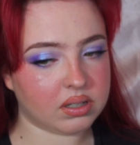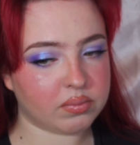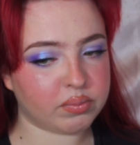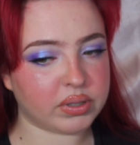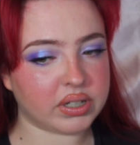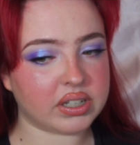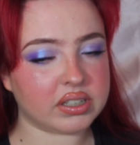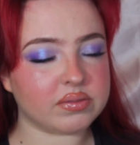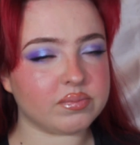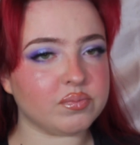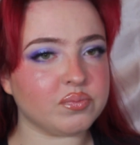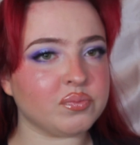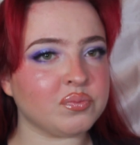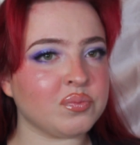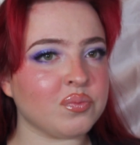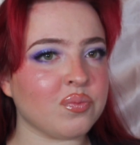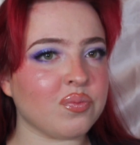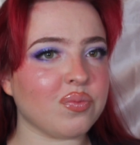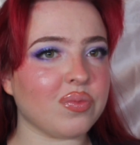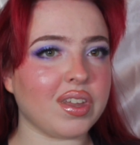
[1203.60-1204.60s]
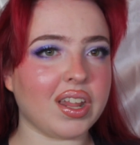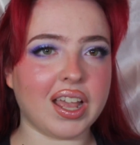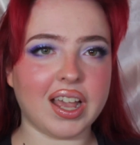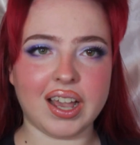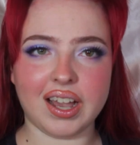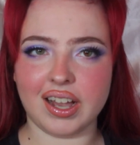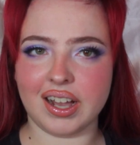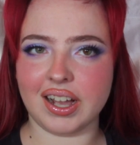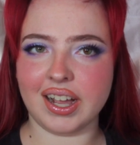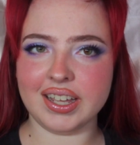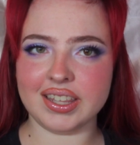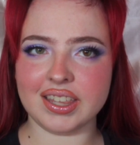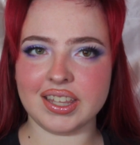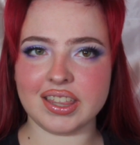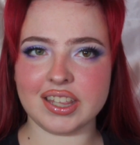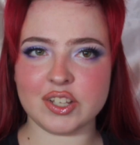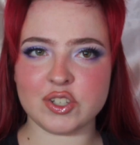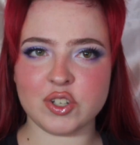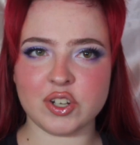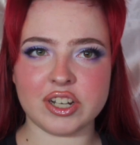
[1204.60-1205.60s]
But I
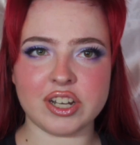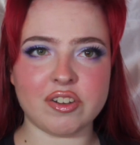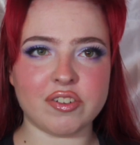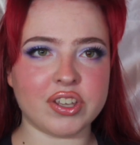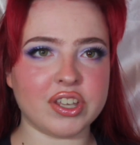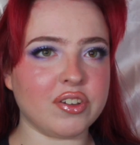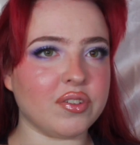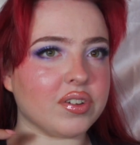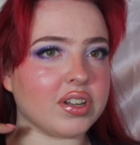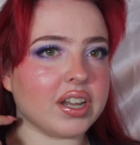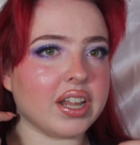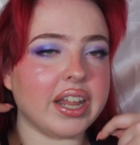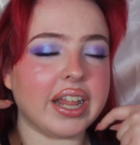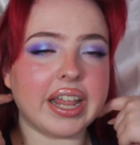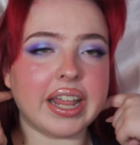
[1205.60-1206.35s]
think this turned out cute,